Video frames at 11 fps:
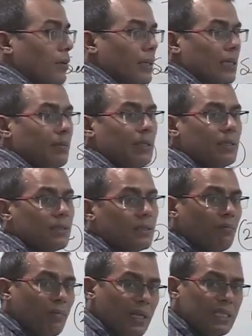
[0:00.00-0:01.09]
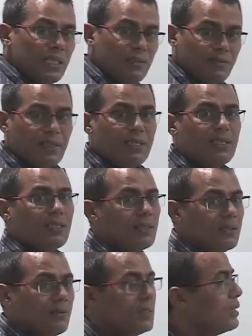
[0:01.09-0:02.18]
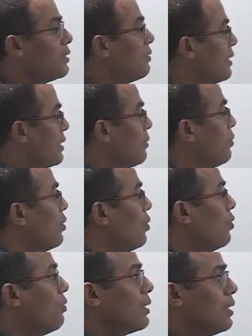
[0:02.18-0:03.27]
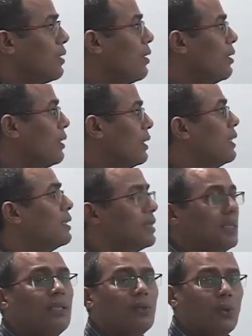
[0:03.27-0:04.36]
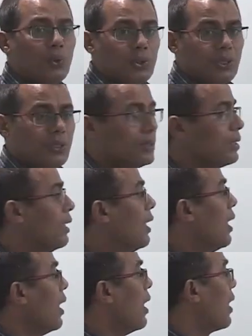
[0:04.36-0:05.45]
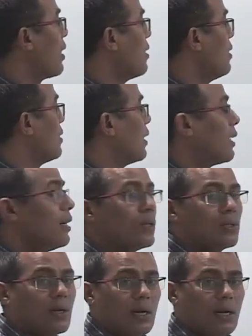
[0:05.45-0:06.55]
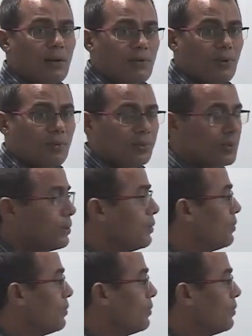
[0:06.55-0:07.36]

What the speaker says: That means the major features which is visible over the continents and the oceans are the second order landforms.